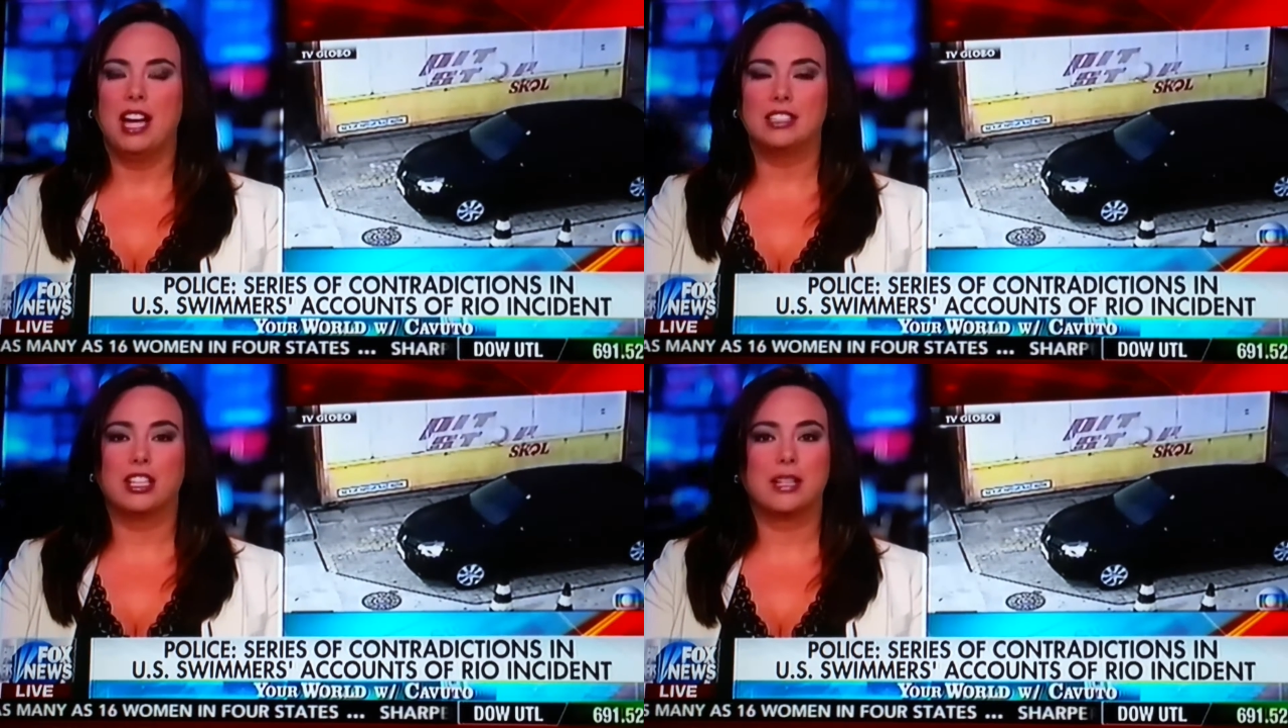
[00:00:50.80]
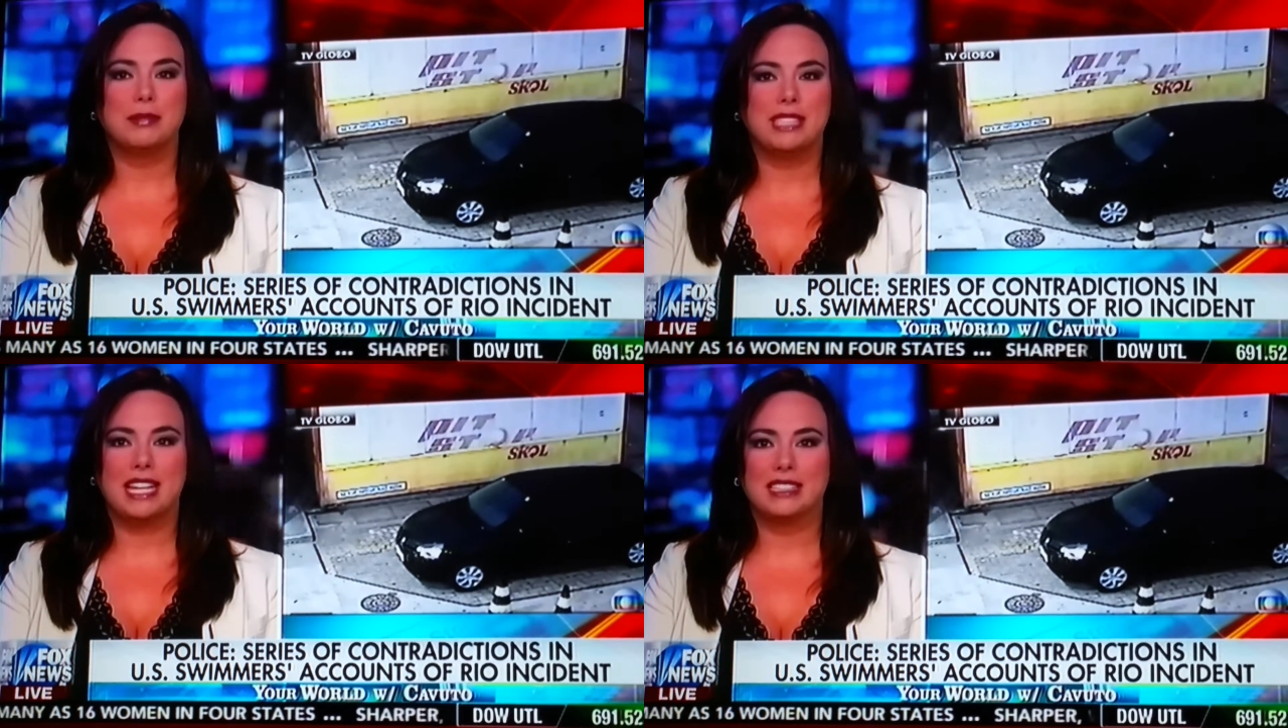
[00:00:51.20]

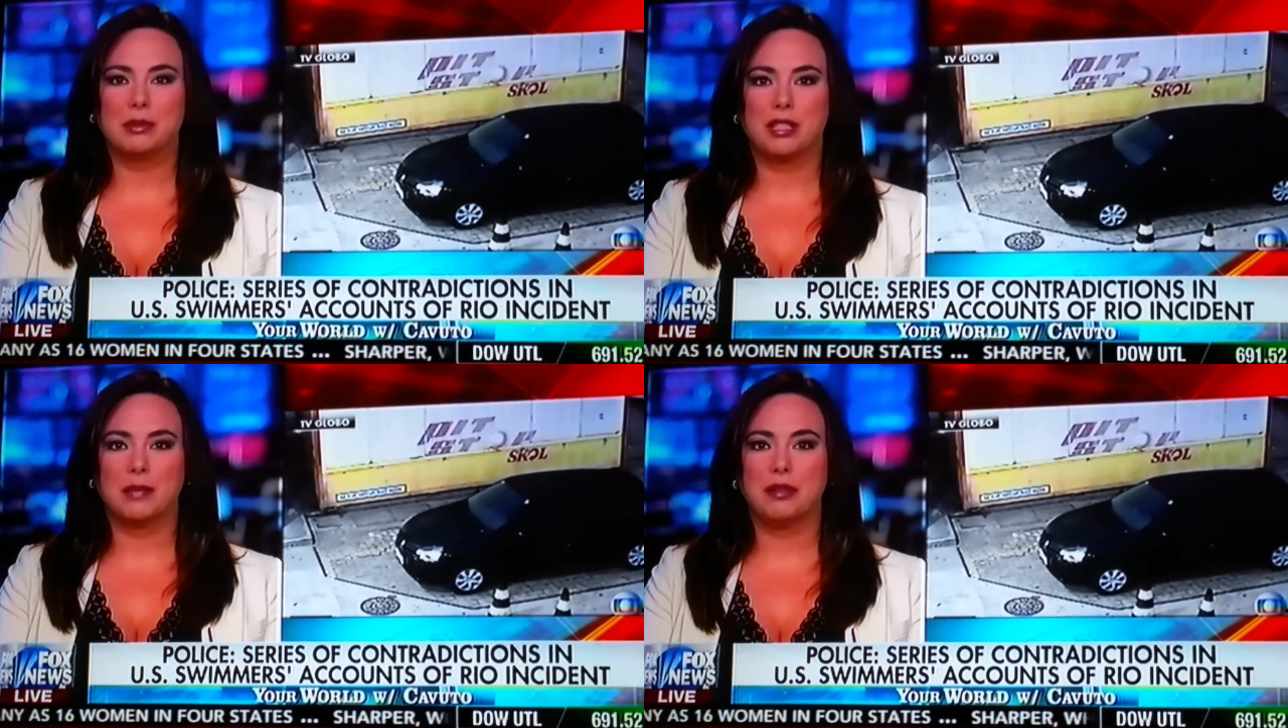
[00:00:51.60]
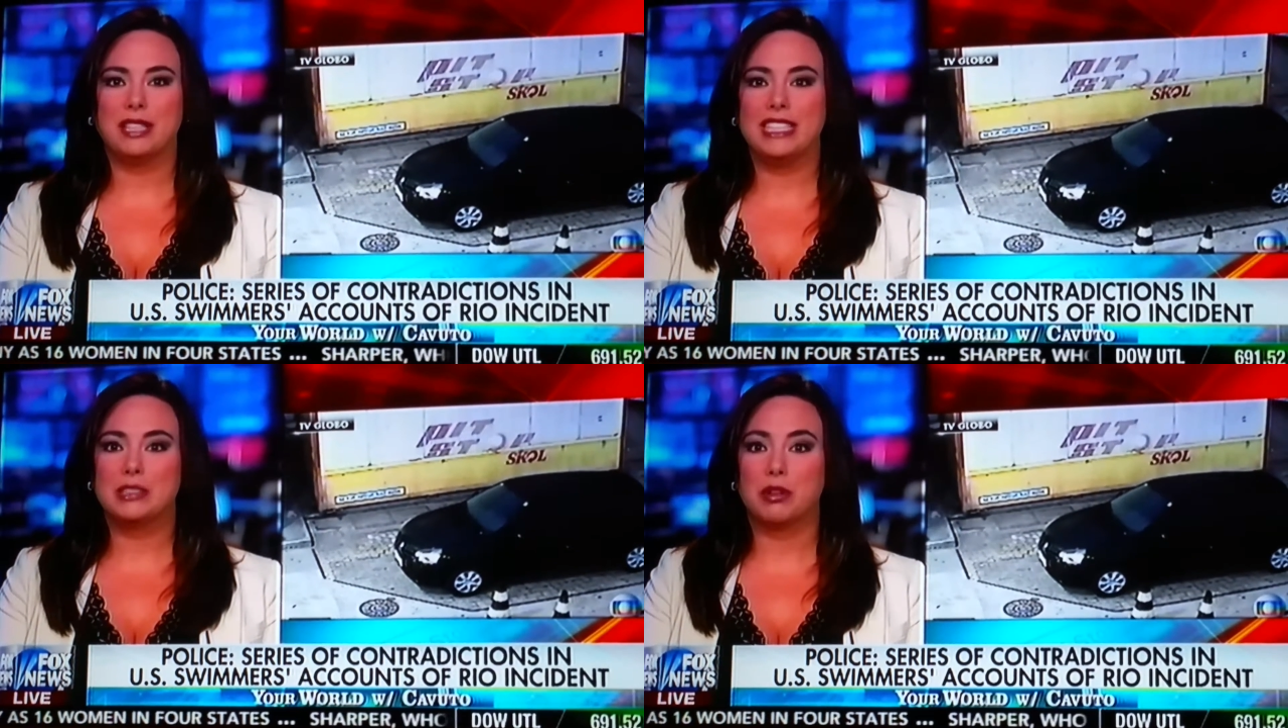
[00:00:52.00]
circumstance where the
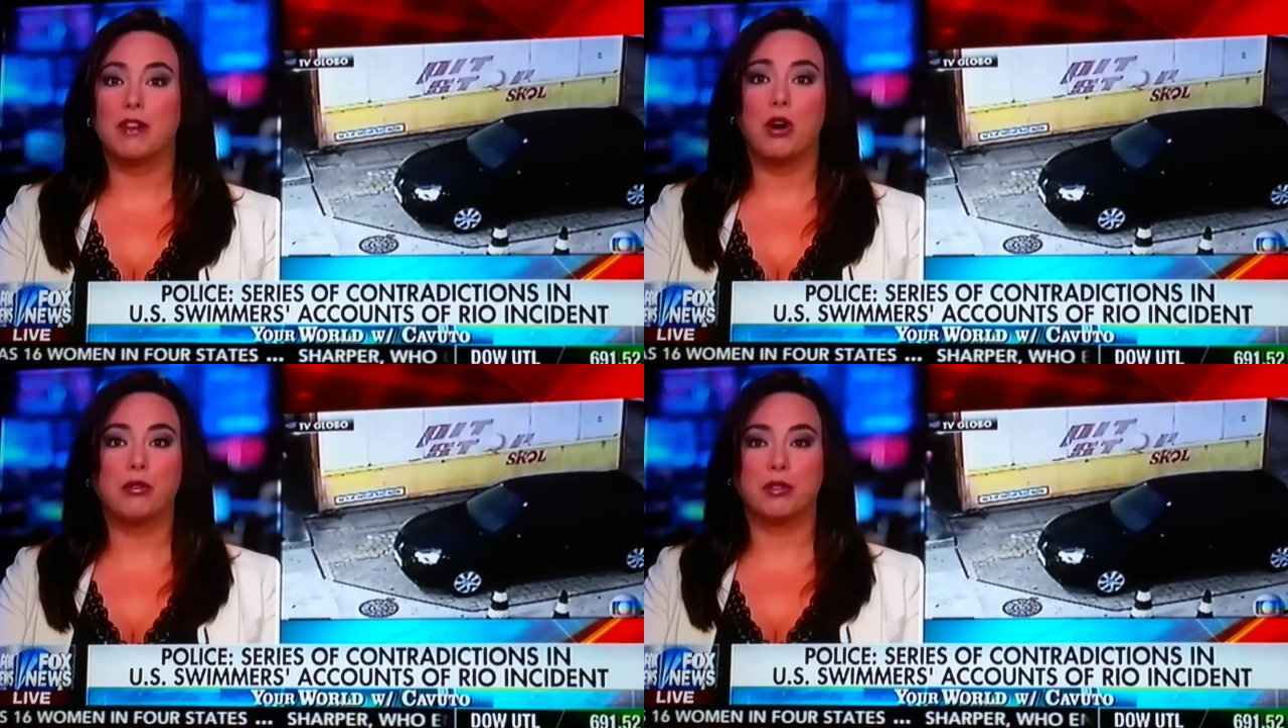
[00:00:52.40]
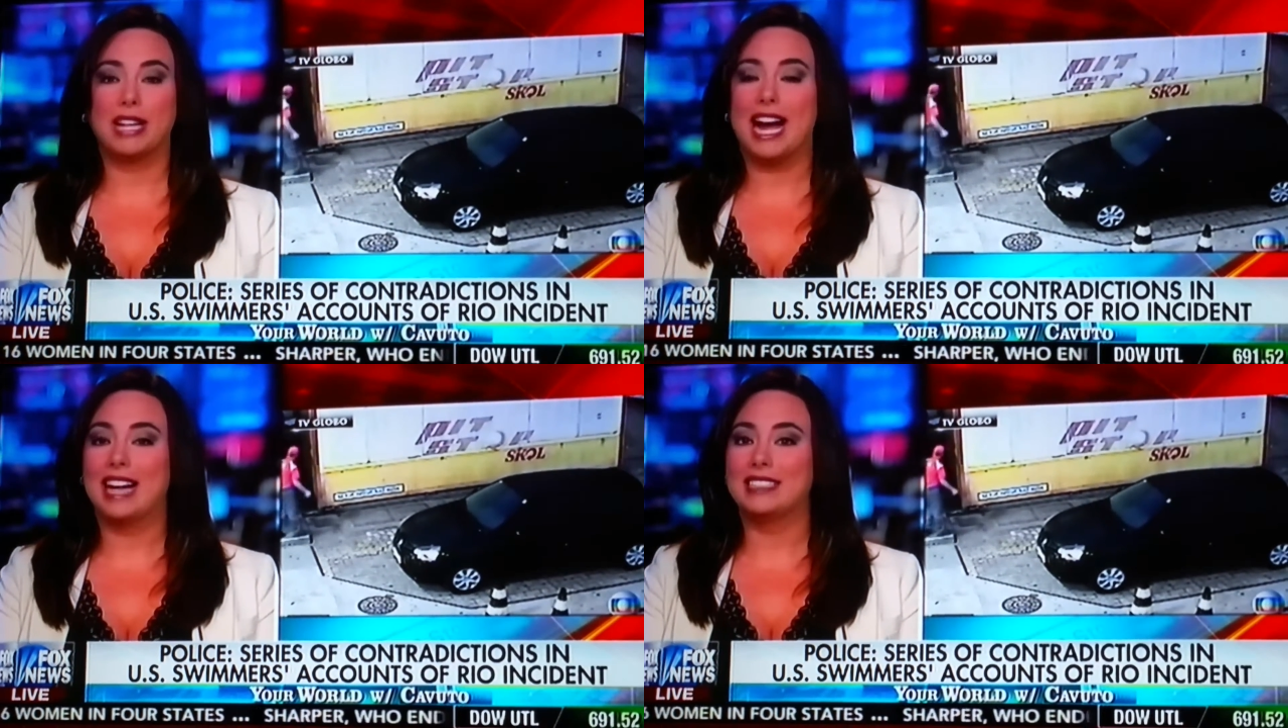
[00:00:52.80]
police sort of
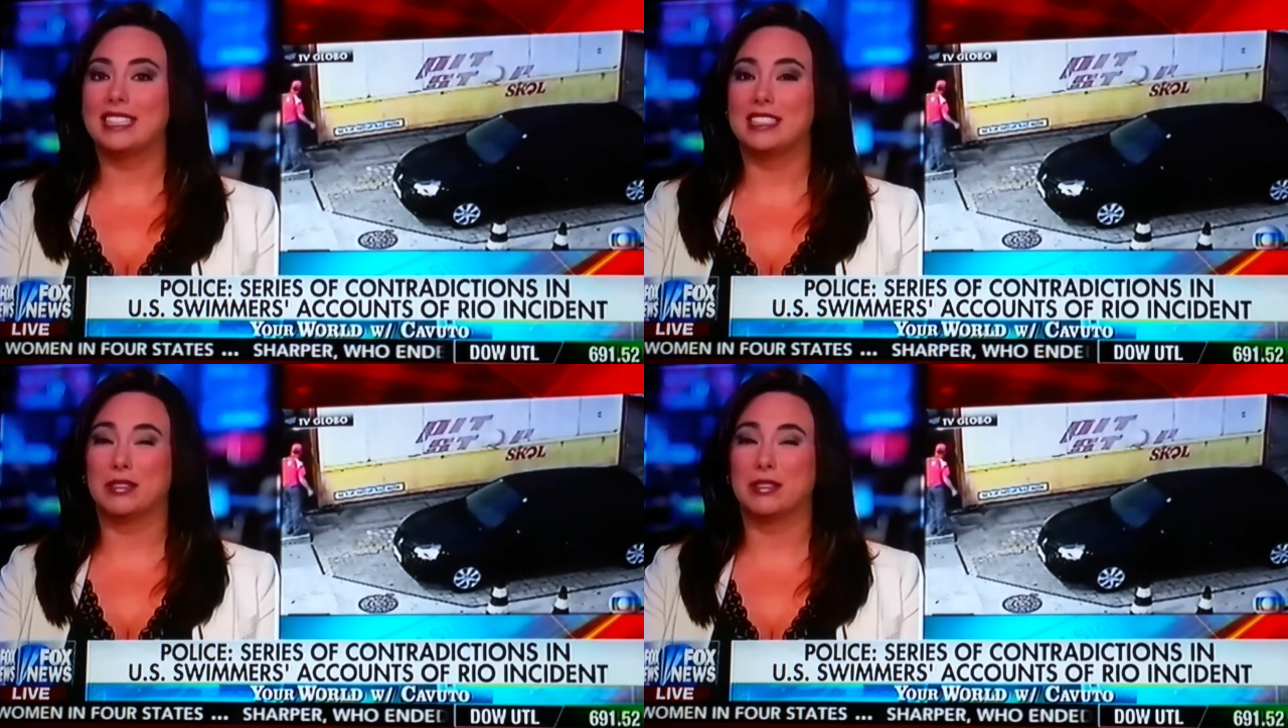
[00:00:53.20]
overreacted as